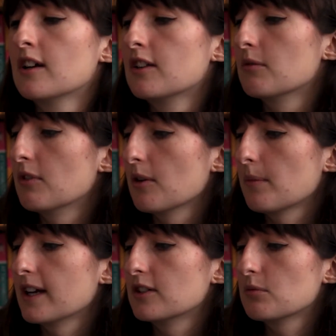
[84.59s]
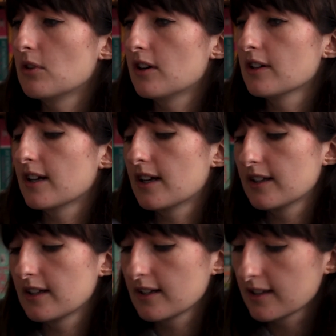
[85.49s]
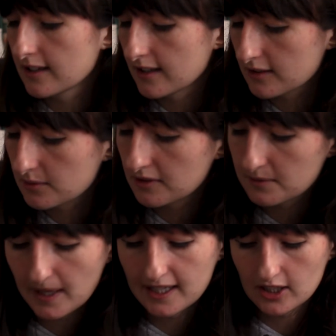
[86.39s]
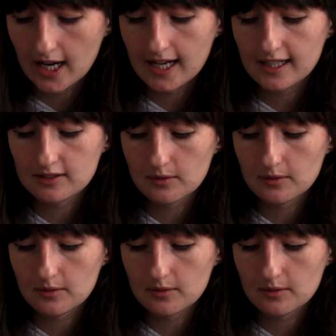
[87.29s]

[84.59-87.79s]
the one on page 1, and then I think the next one is page 8.